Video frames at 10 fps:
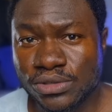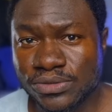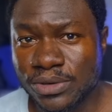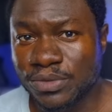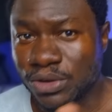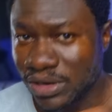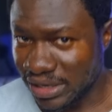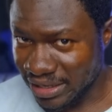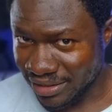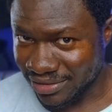from your
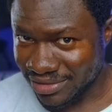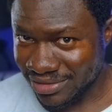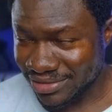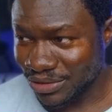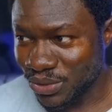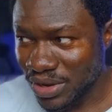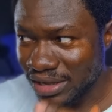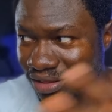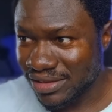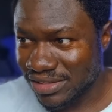colleagues. You are
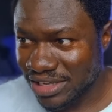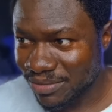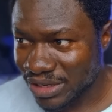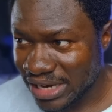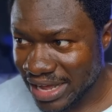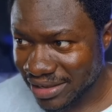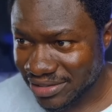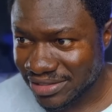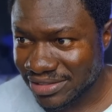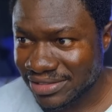in the same
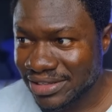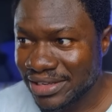class.